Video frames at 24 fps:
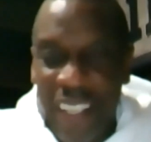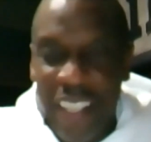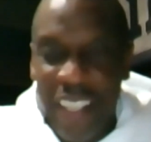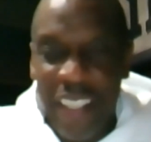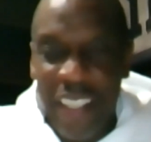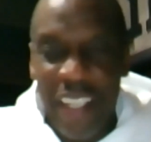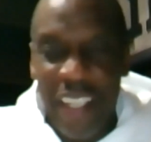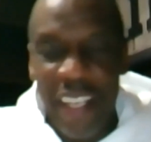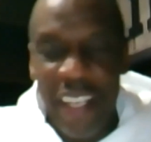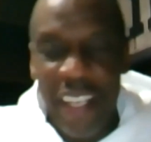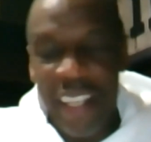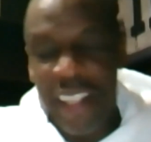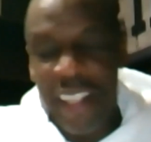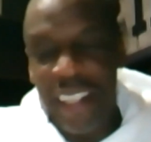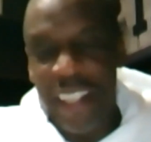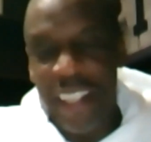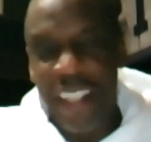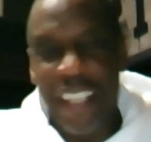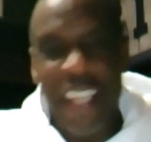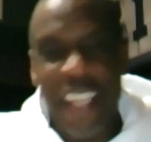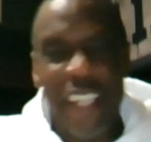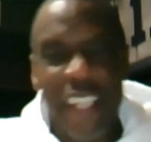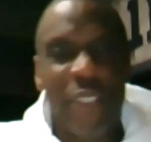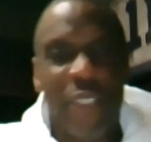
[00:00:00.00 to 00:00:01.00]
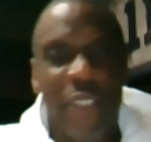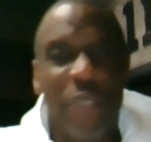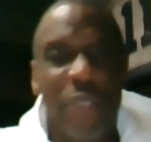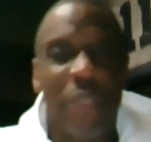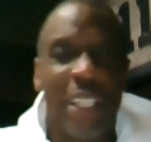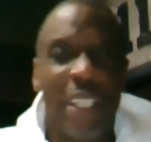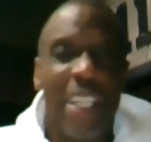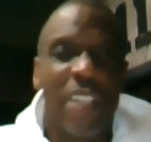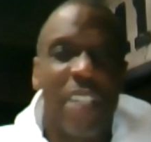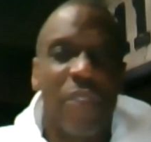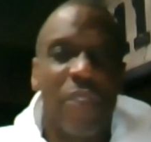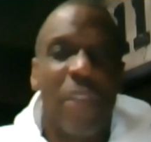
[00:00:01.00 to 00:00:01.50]
in
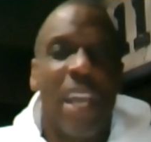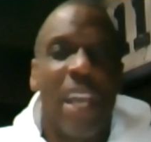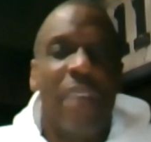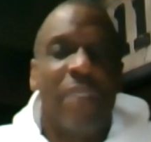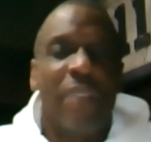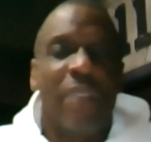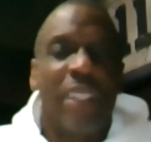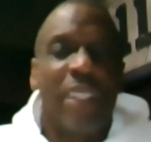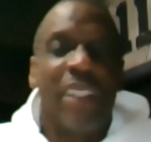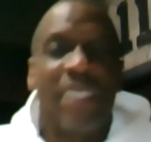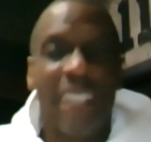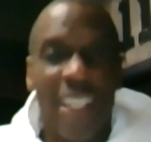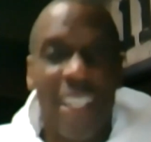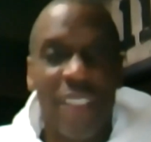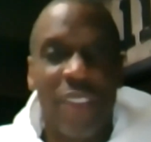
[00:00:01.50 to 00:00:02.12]
'82 I got drafted.